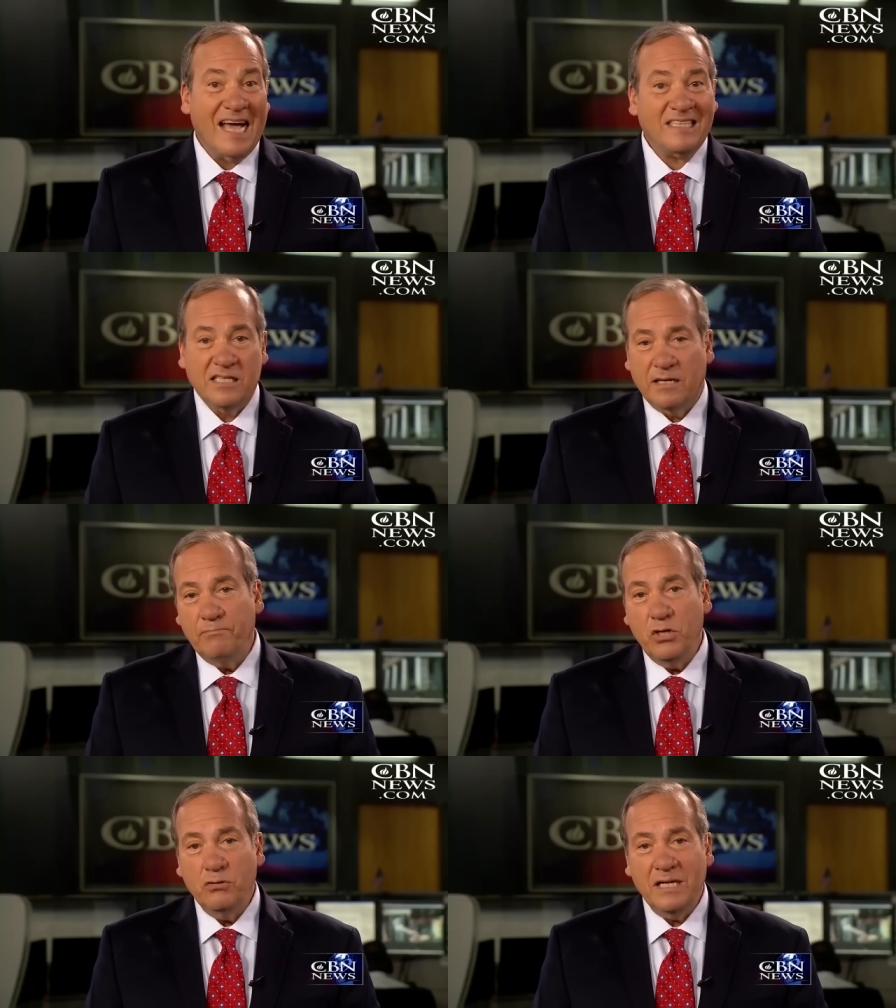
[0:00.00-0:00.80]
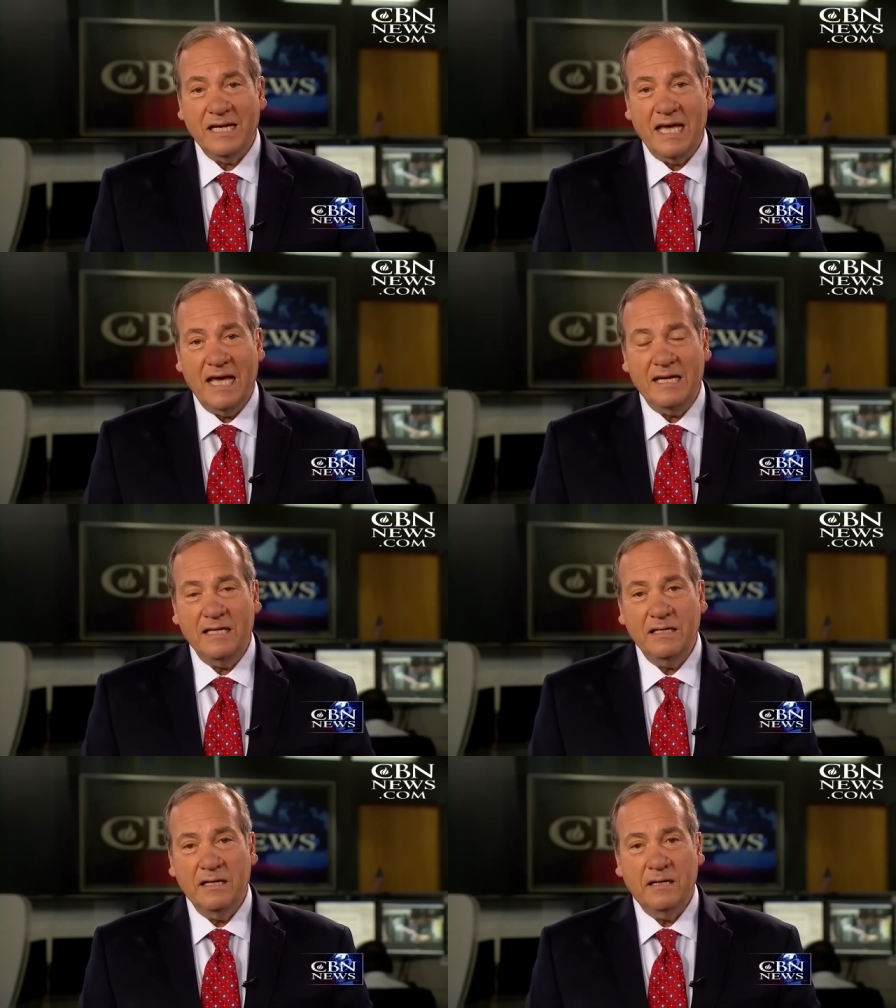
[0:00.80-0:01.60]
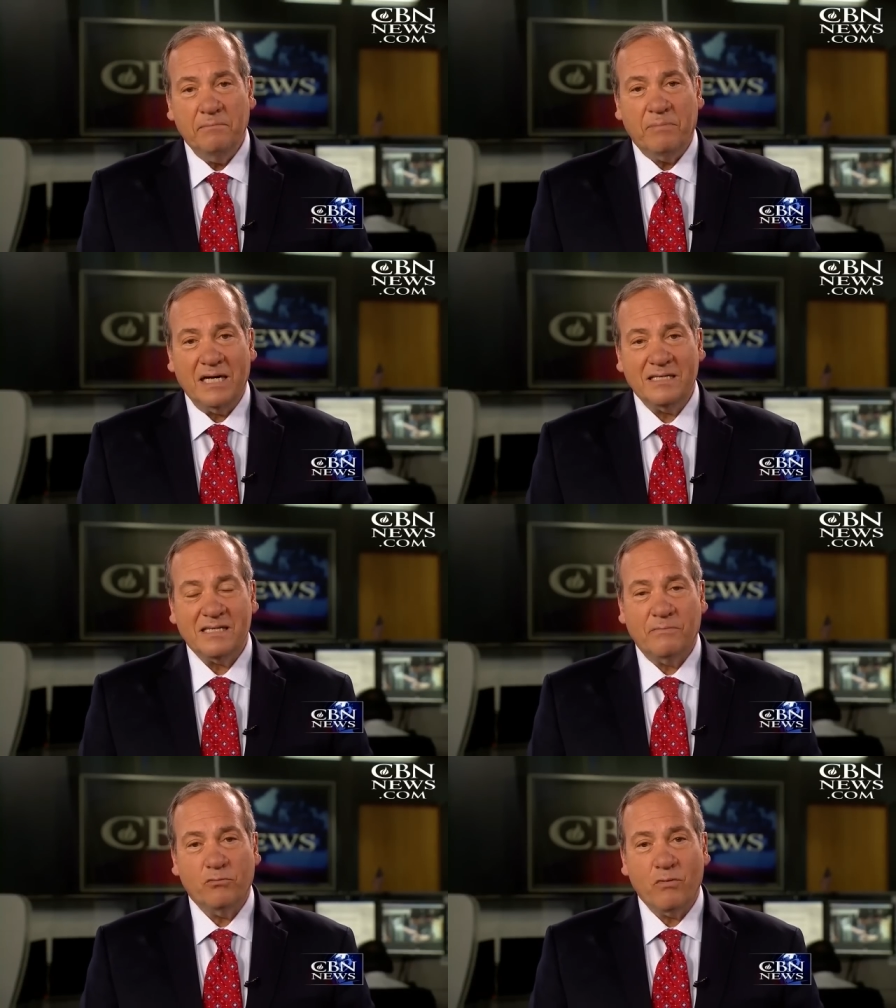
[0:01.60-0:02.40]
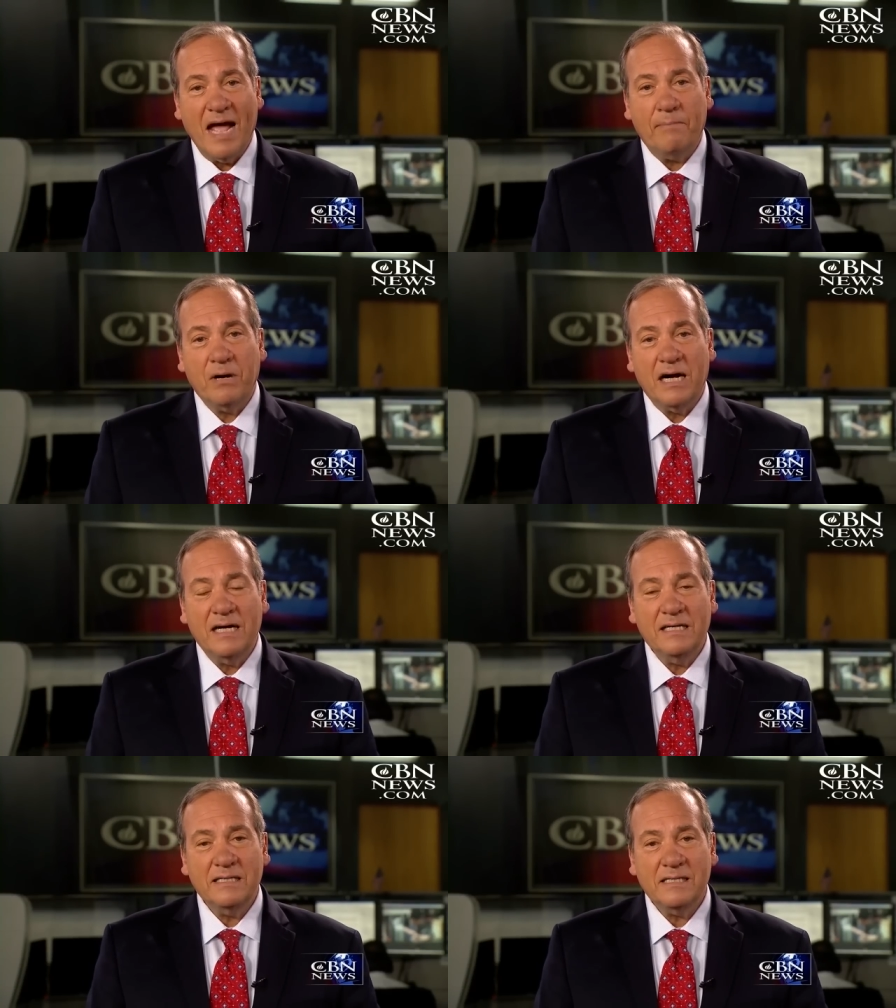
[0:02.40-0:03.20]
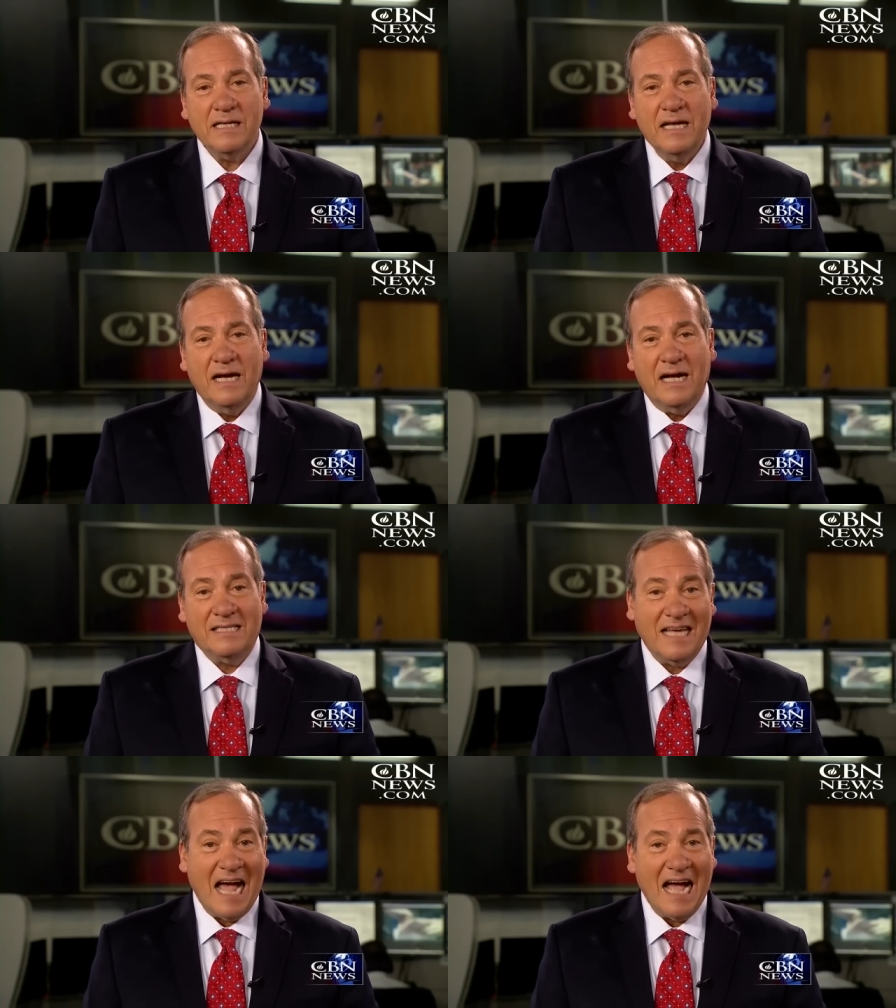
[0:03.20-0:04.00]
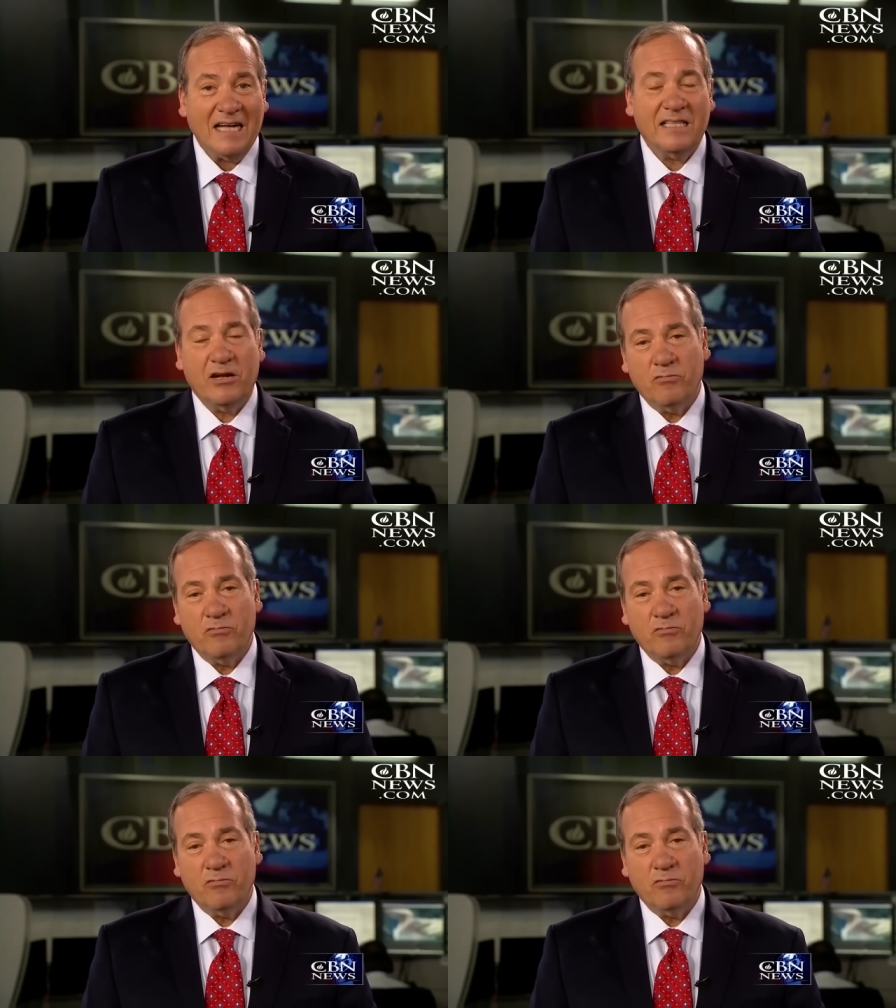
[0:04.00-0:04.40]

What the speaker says: excommunicated by some rabbis, attacked.